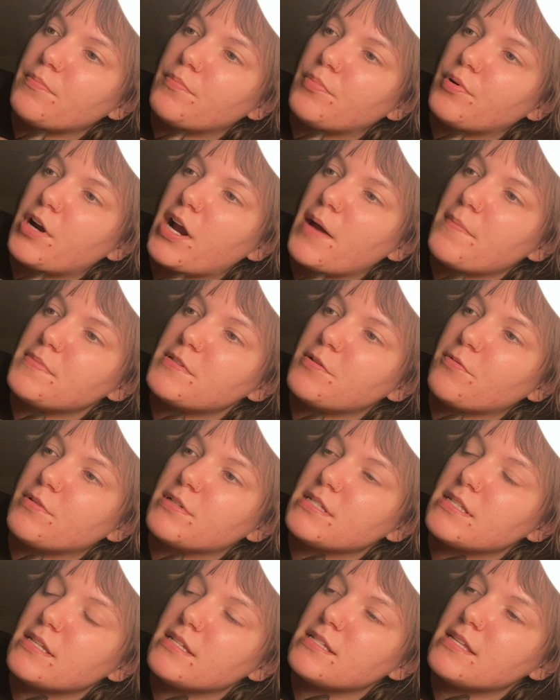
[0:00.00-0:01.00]
Perhaps it
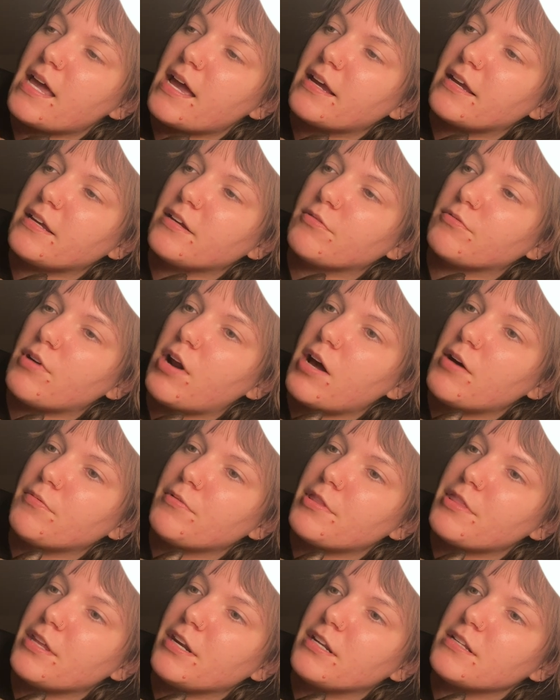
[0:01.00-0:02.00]
was the sagging rot within